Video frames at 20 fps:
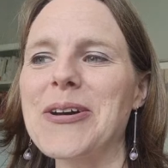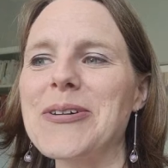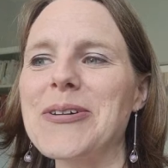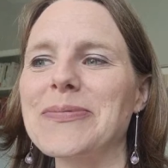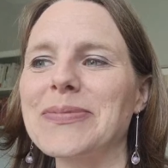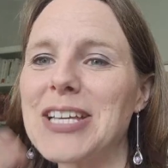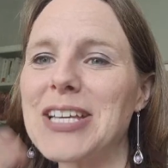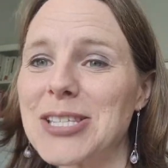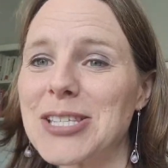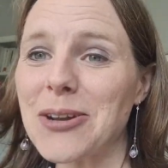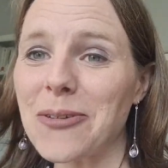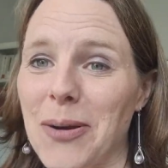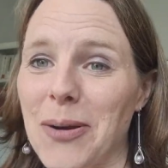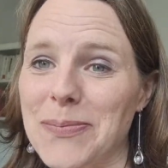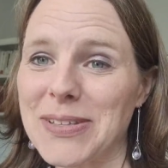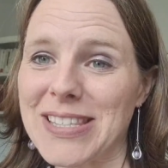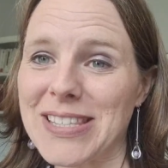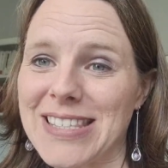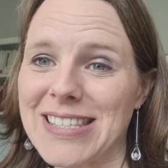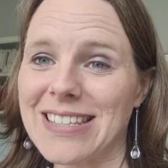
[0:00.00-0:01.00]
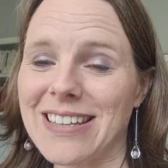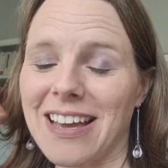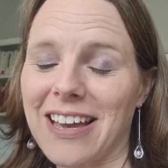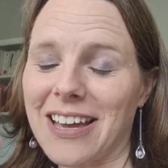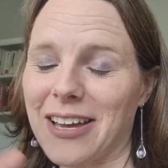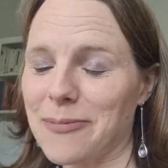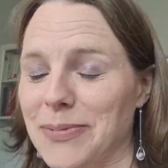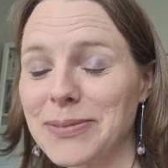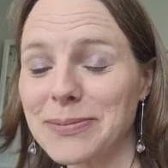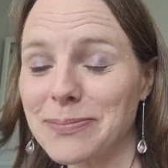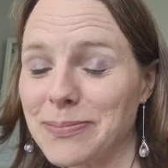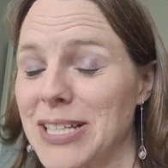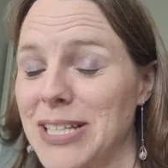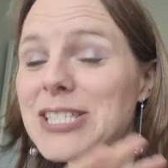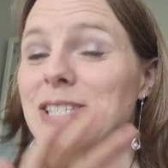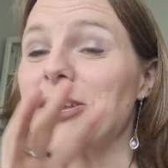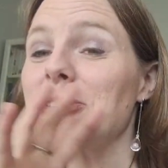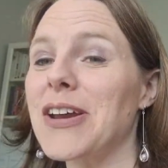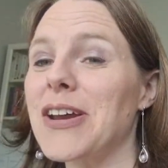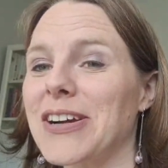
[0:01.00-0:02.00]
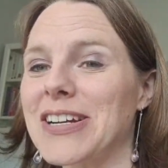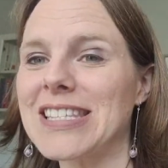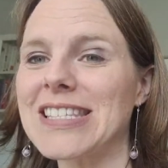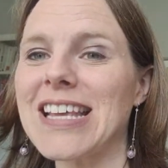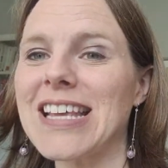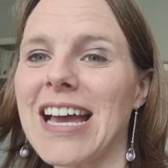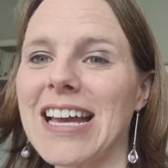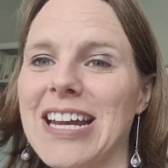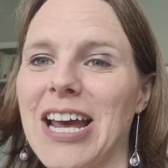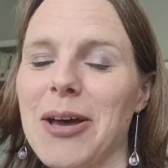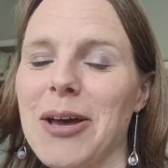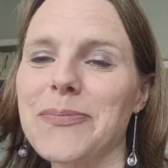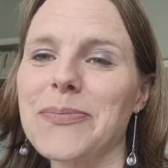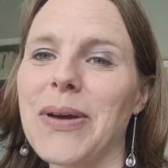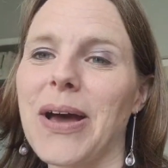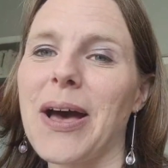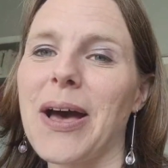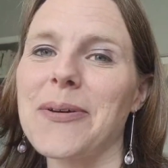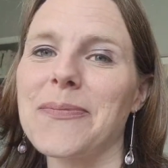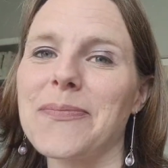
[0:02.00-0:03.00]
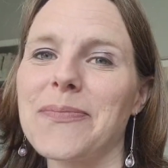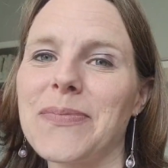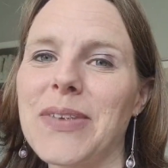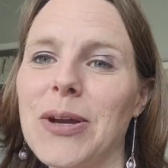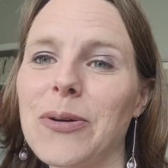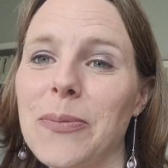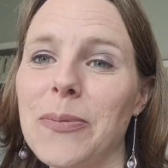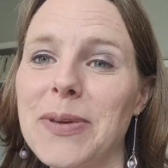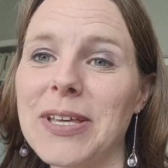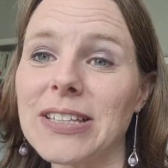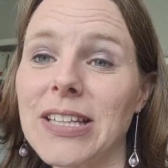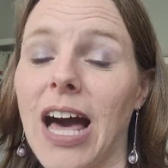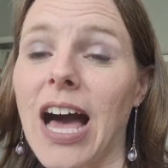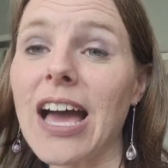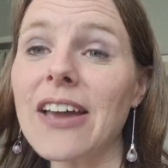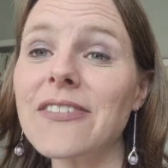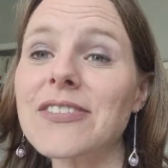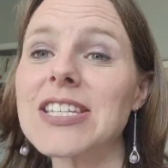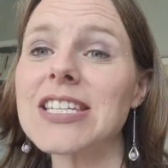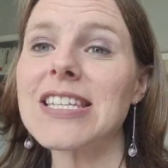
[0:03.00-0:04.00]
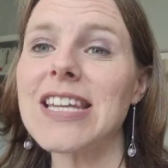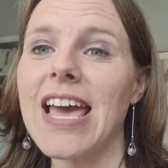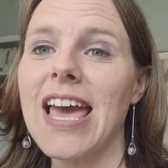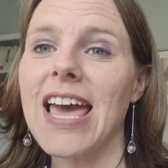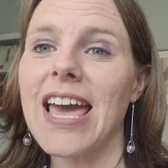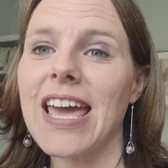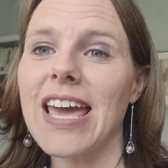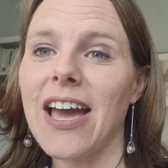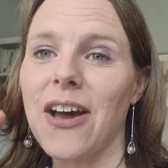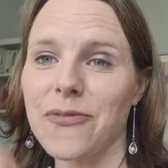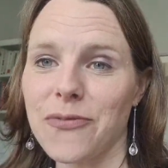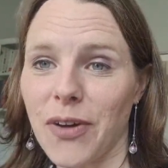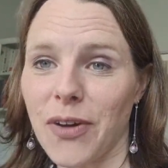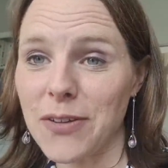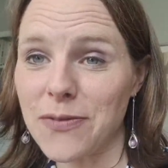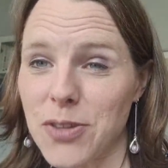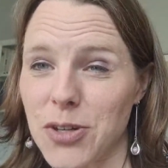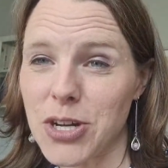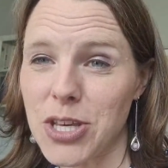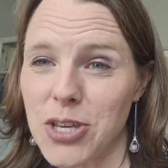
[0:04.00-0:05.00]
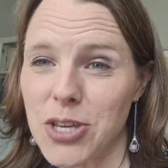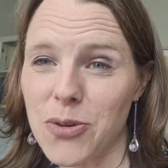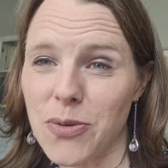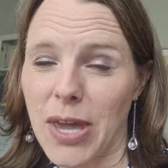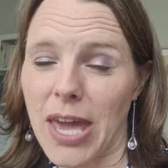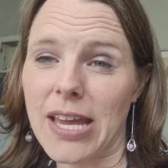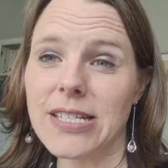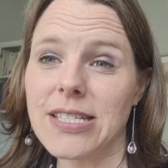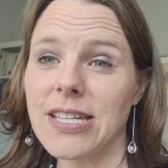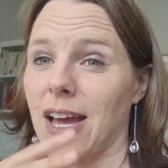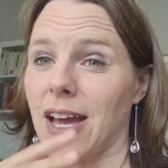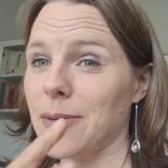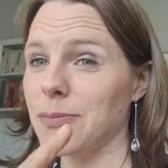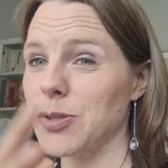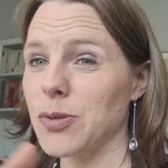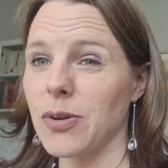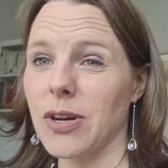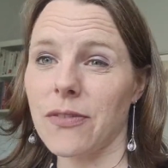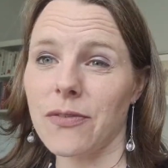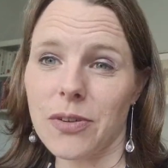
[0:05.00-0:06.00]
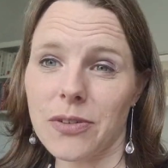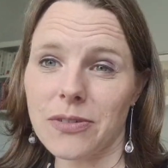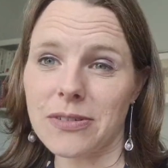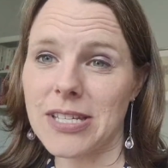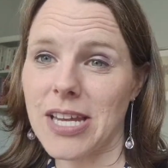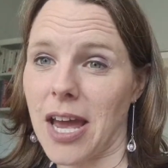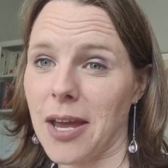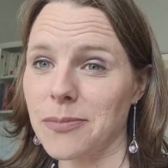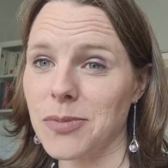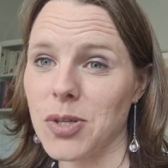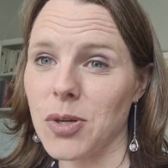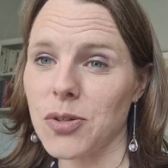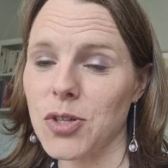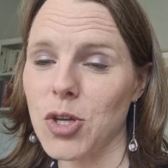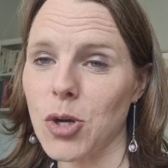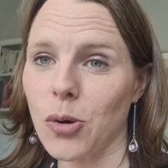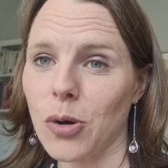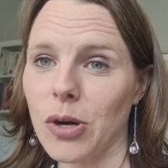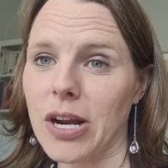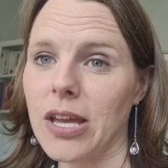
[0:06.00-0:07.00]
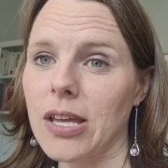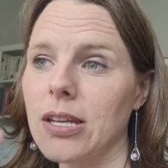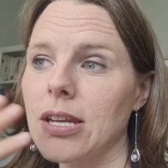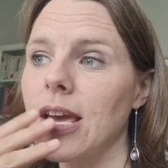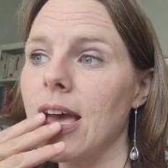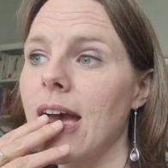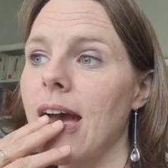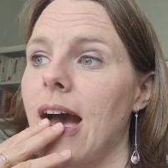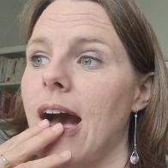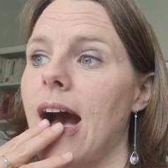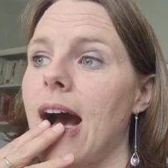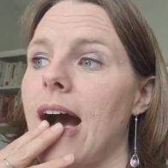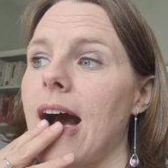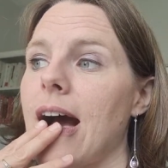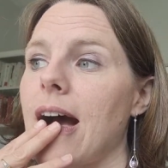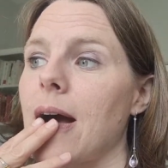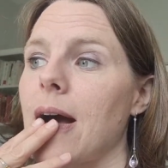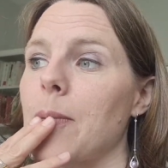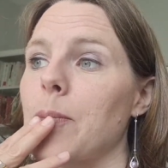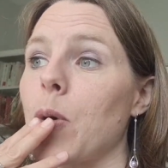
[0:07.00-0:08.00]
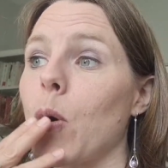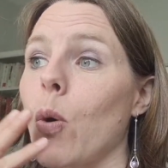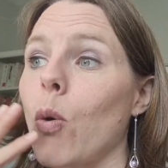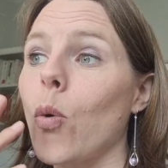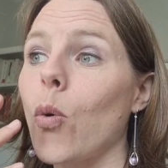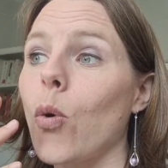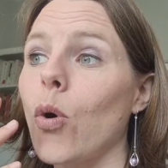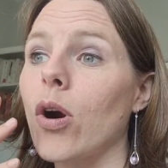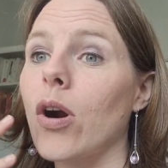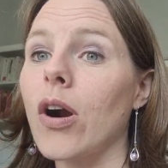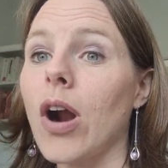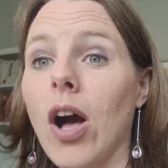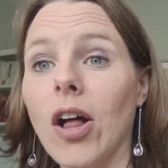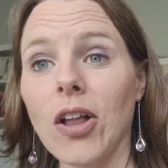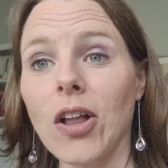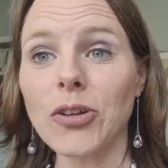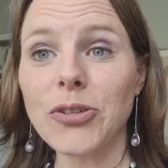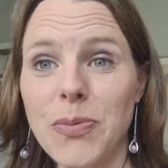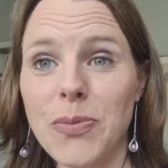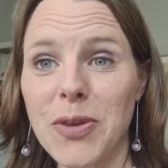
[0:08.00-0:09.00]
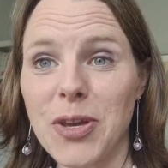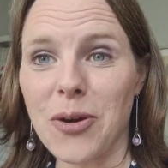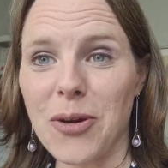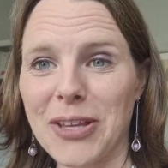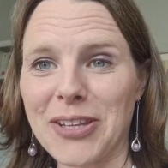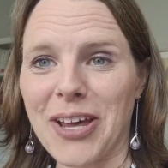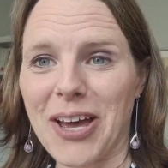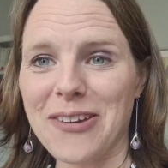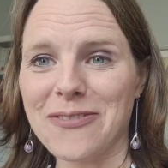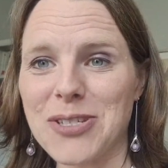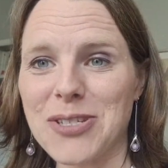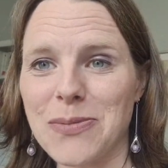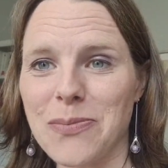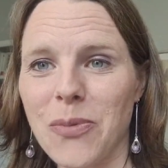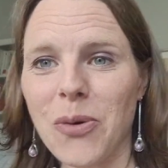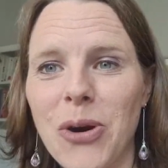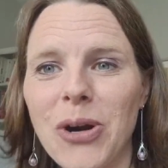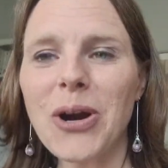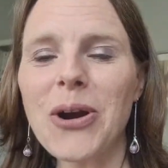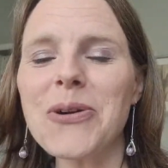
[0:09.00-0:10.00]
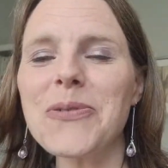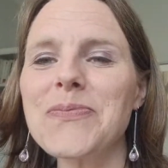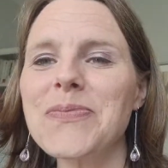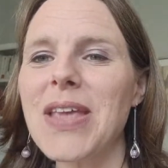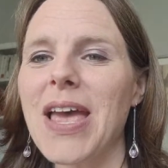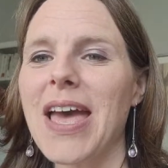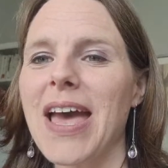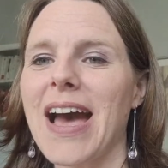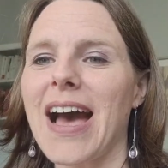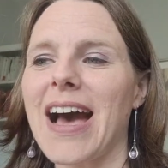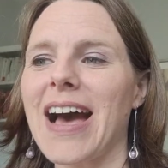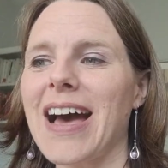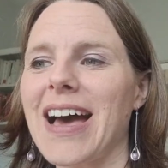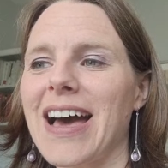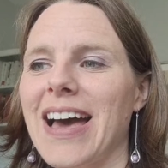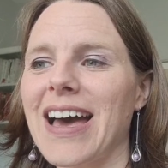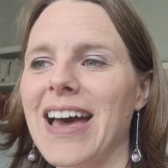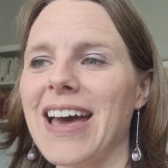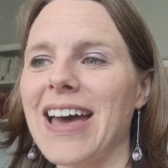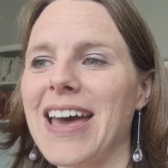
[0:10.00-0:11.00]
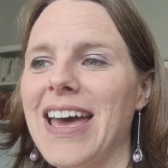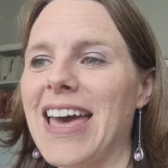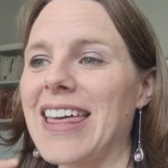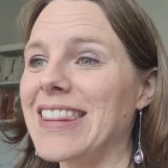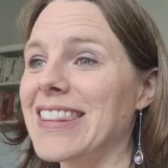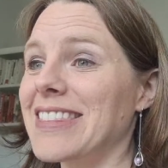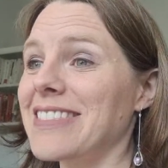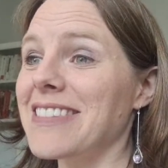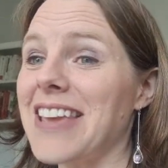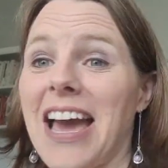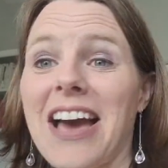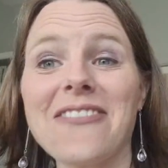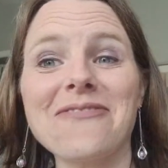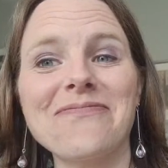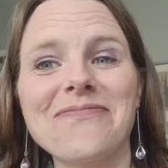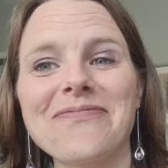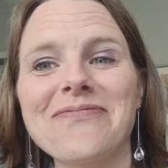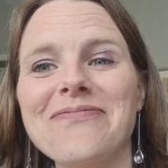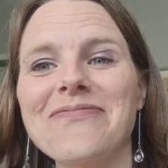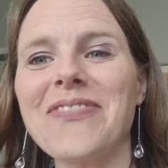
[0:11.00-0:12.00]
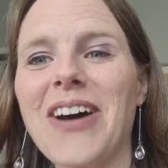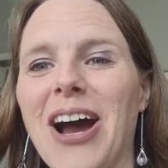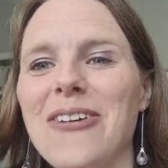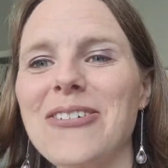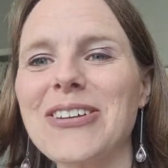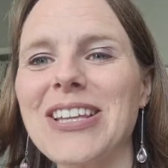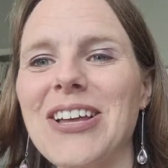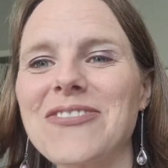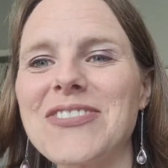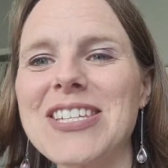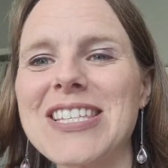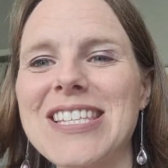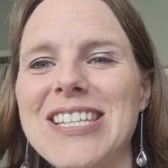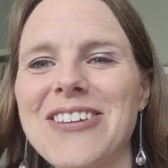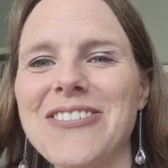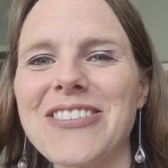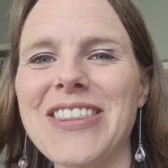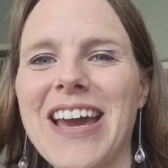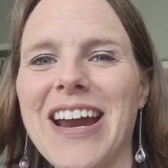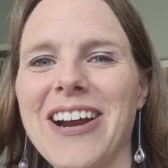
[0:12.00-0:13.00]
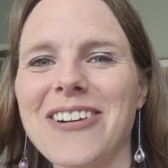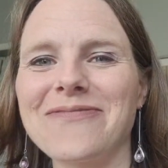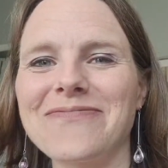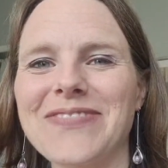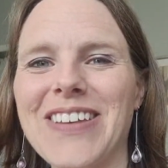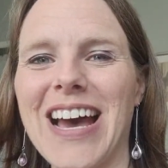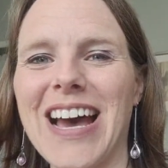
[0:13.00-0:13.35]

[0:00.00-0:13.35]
Please go up and please go there and sign up. It will be live today at 5:30 UK time, so whatever time zone you're in. Or I'll also be going live tomorrow. And yeah, I would love to see you there.